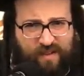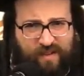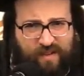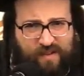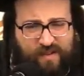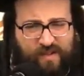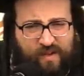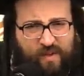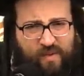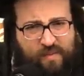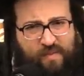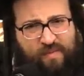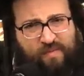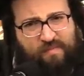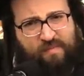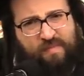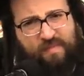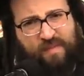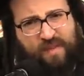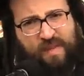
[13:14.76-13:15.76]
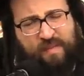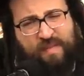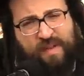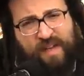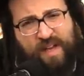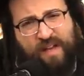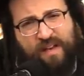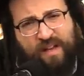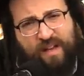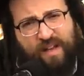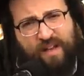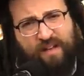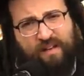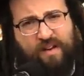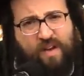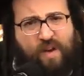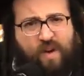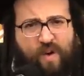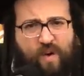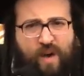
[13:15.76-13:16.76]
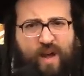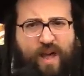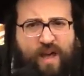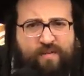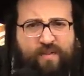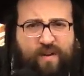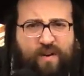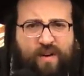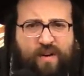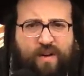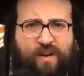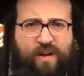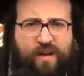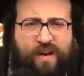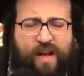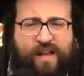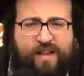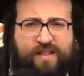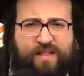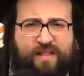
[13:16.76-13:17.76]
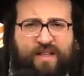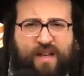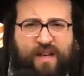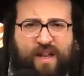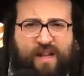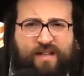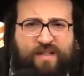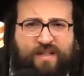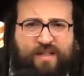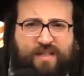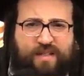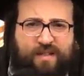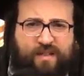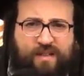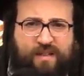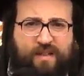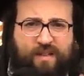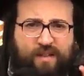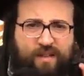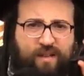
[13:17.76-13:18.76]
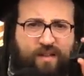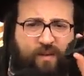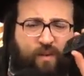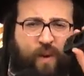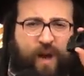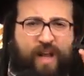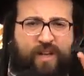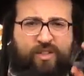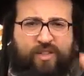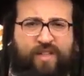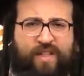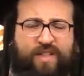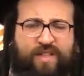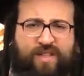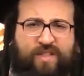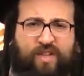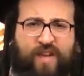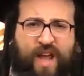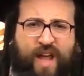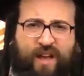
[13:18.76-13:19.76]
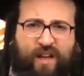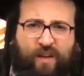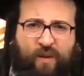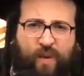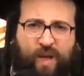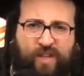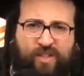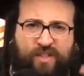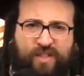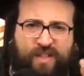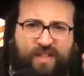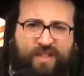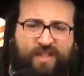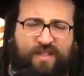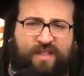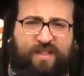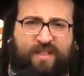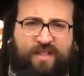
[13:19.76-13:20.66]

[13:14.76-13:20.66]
So in the beginning, no, I have a nice watch this channel, watch this